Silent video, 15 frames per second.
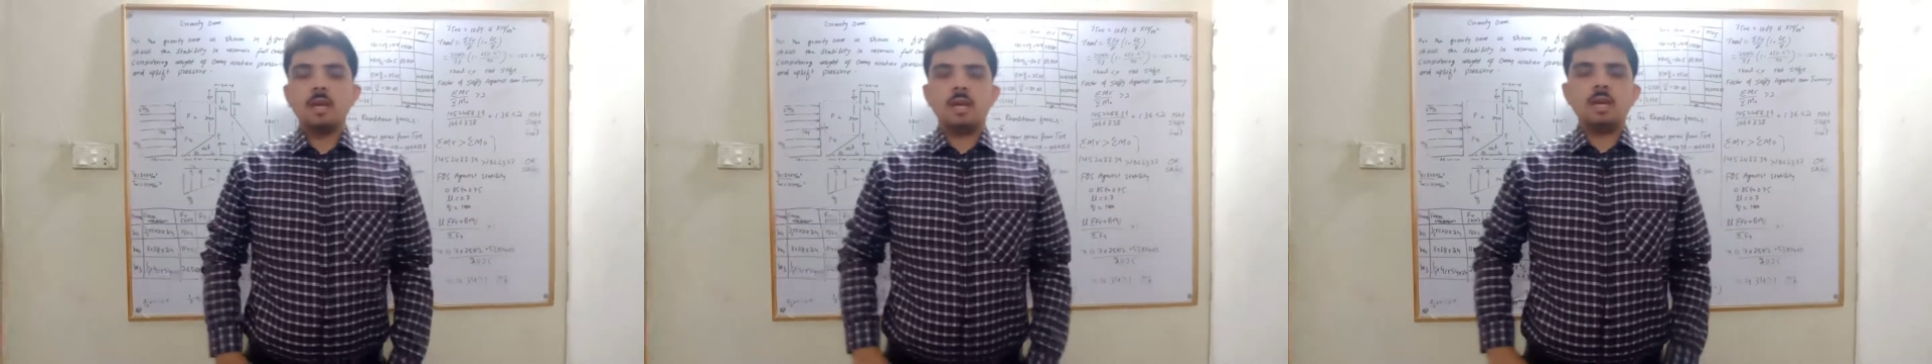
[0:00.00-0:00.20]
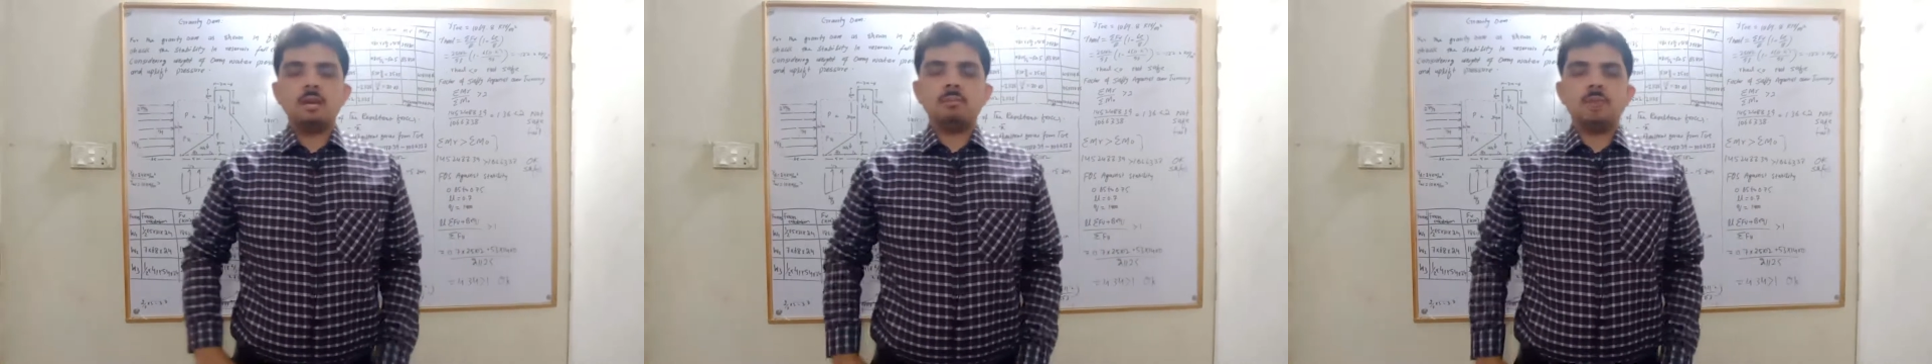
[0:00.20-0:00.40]

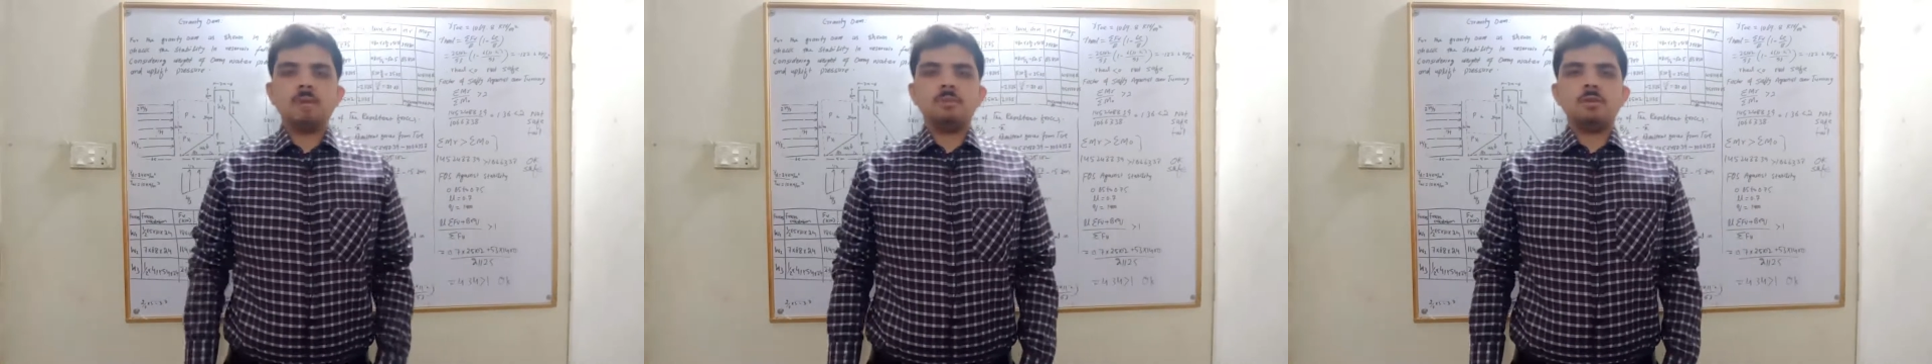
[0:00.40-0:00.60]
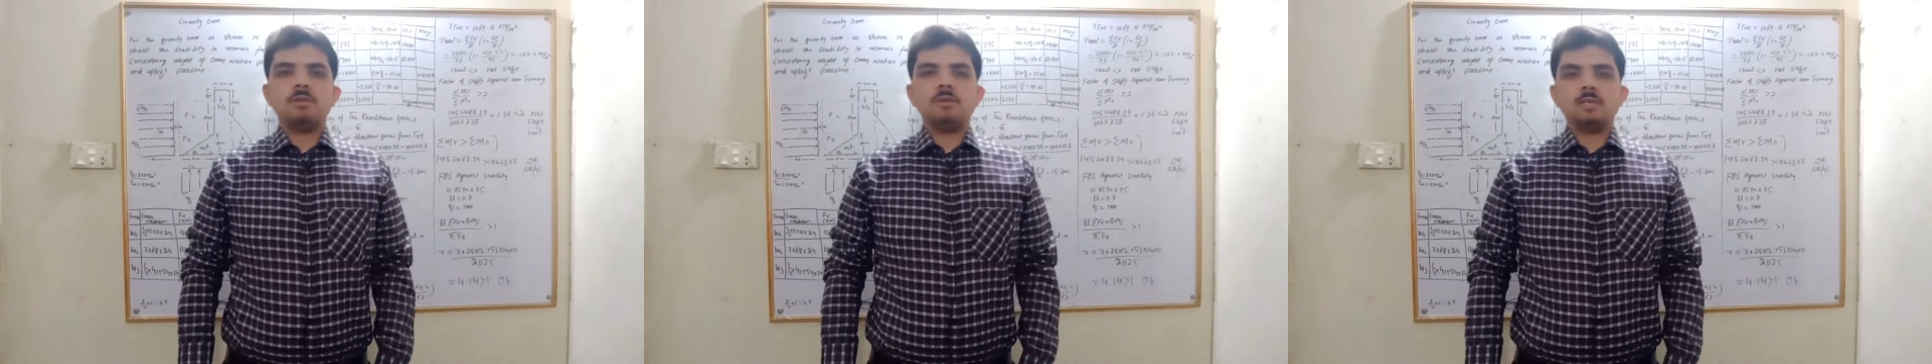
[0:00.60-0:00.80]
In my
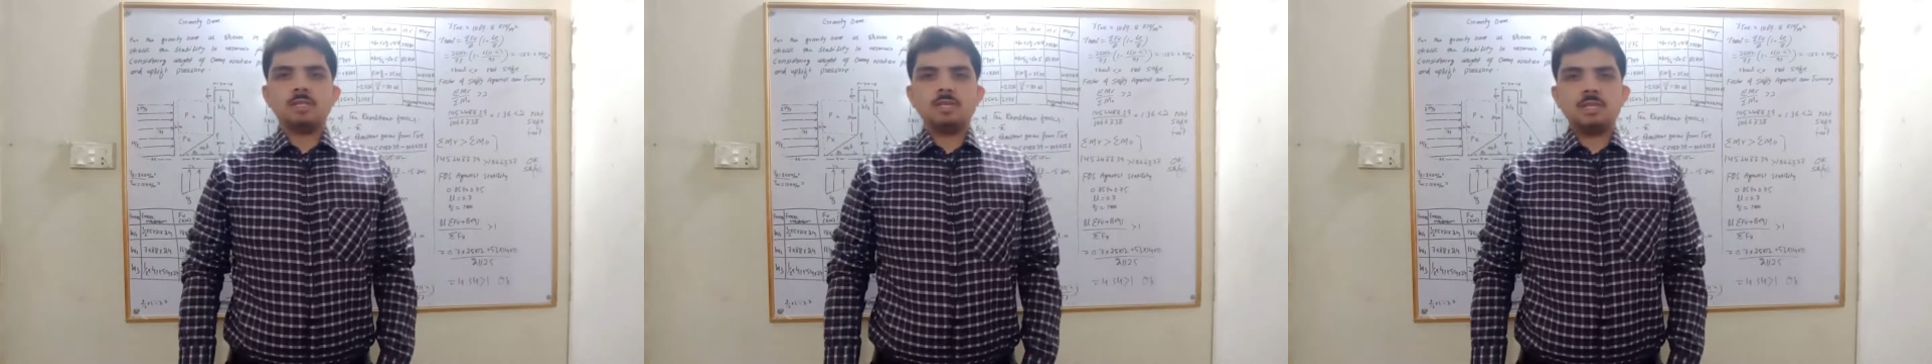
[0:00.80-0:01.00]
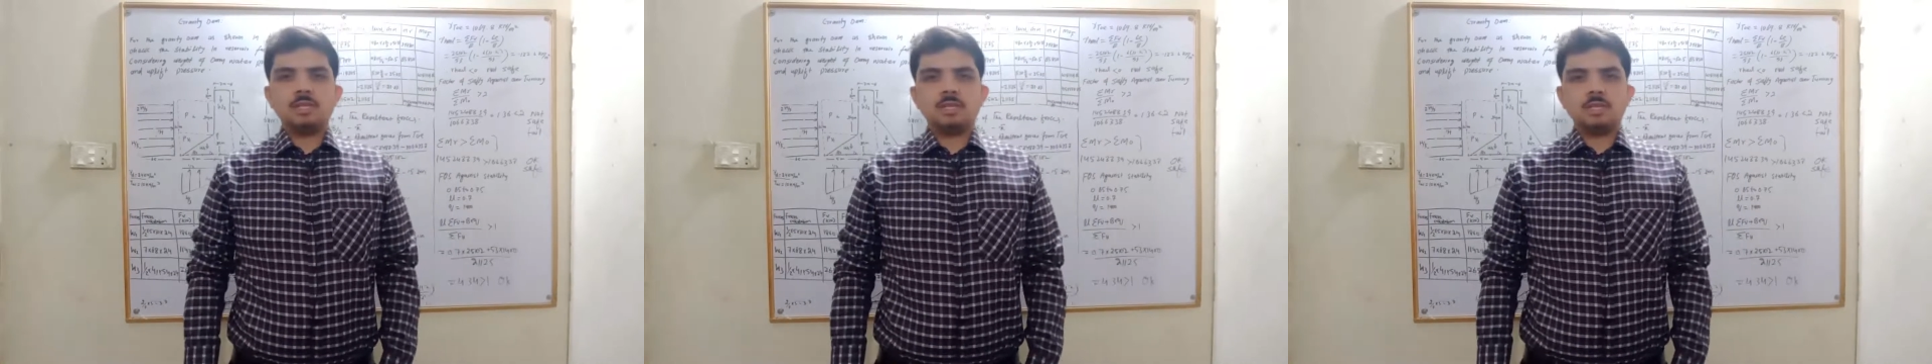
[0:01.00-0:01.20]
previous
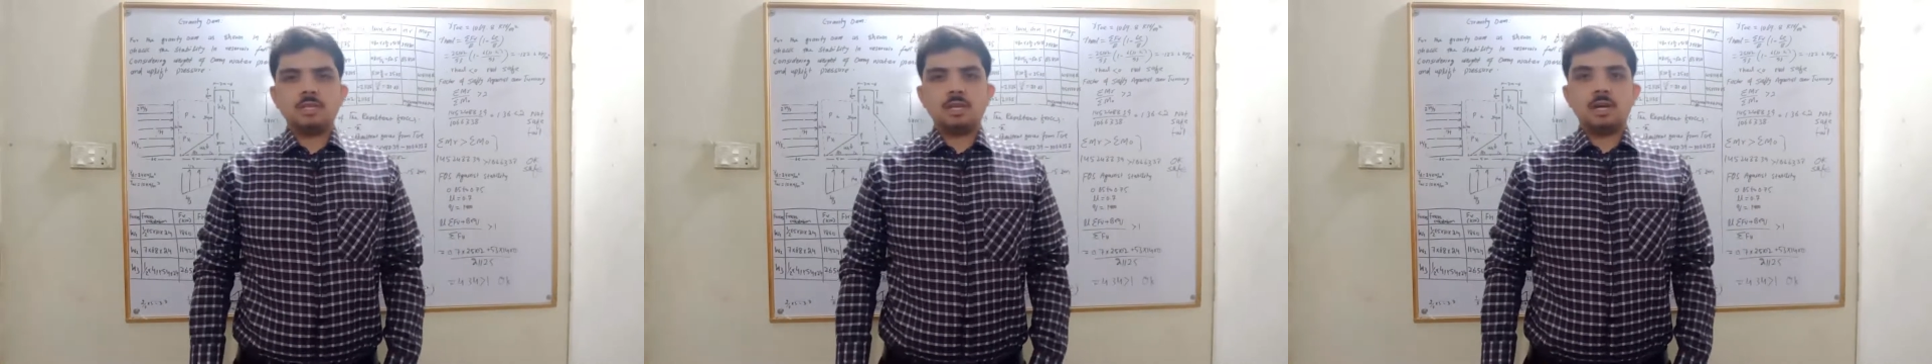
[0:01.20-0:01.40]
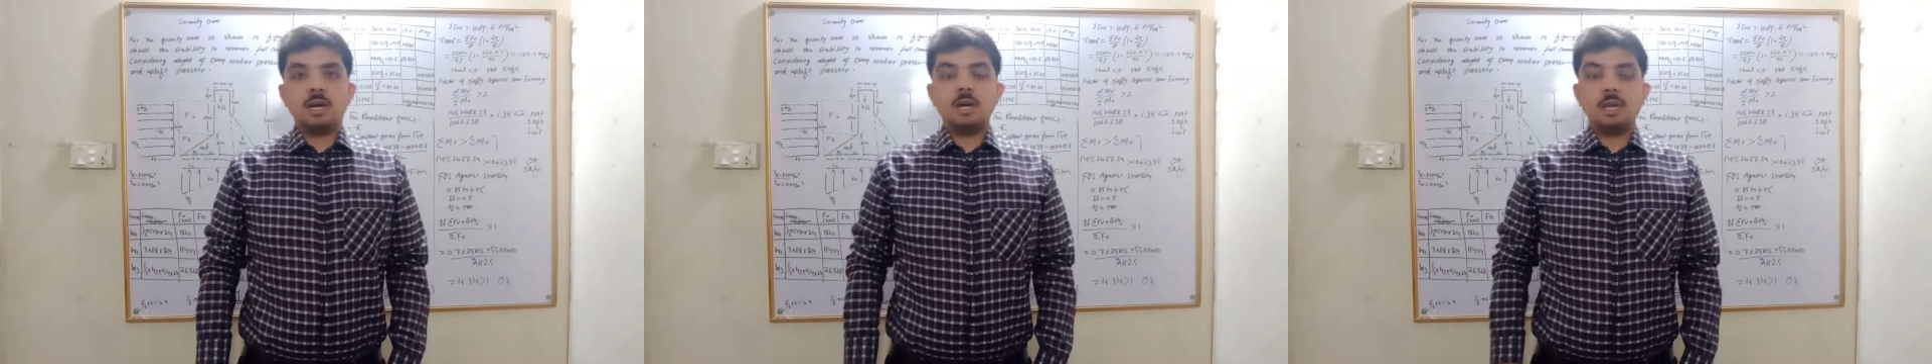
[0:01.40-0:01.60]

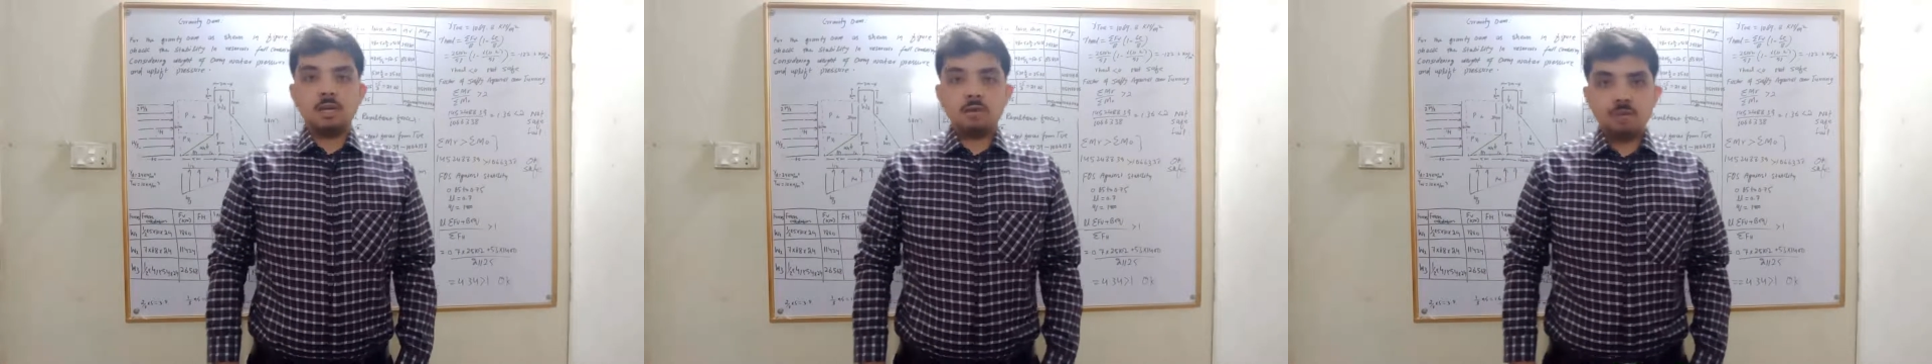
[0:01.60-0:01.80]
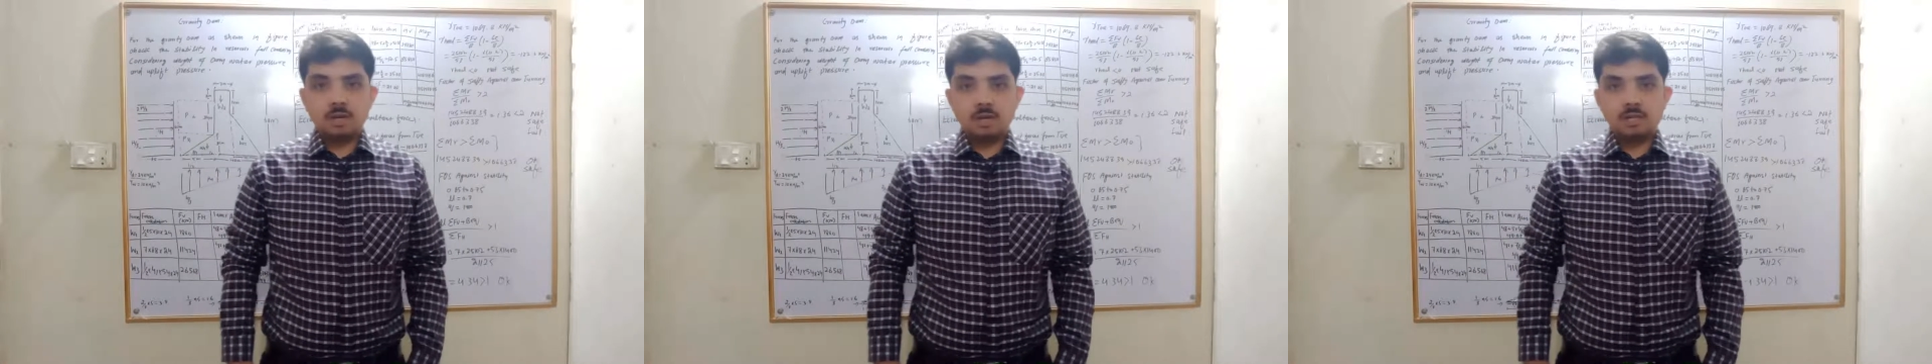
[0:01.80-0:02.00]
lecture, I
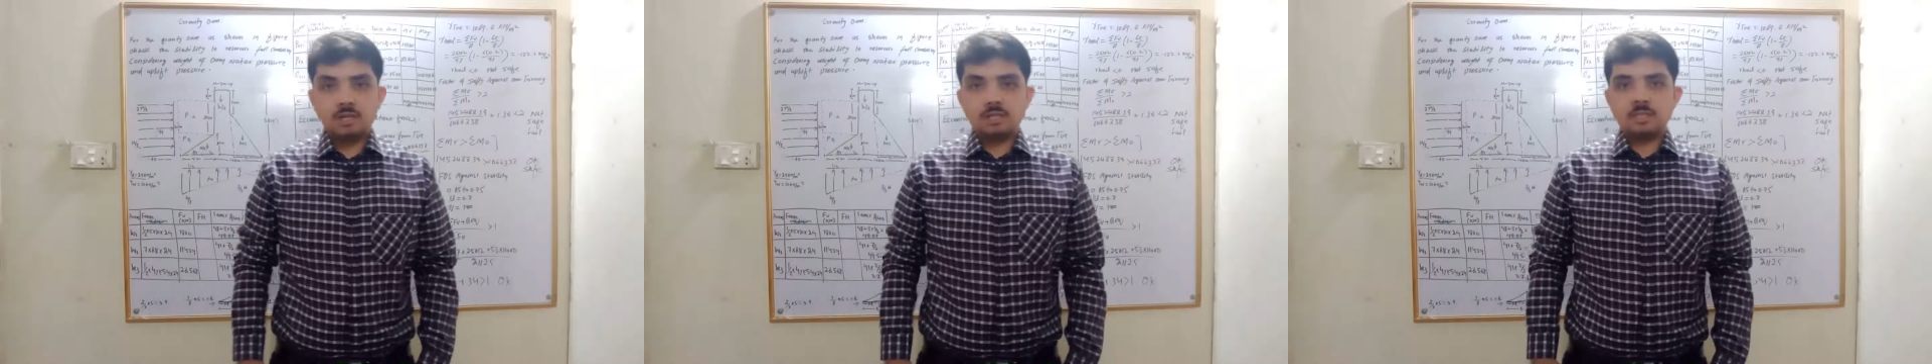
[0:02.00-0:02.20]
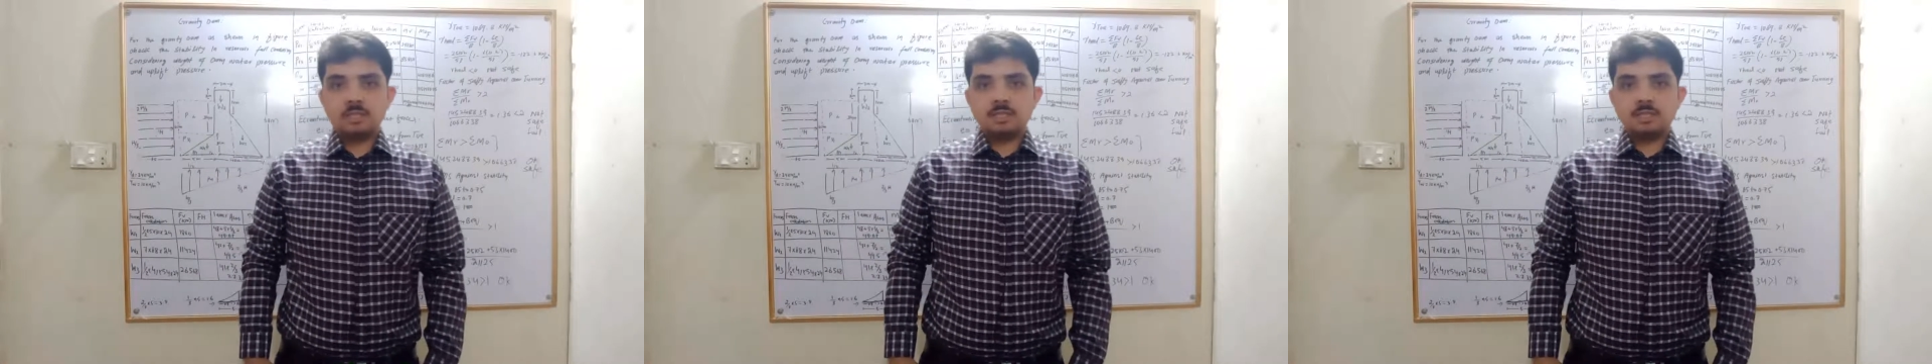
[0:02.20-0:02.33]
have already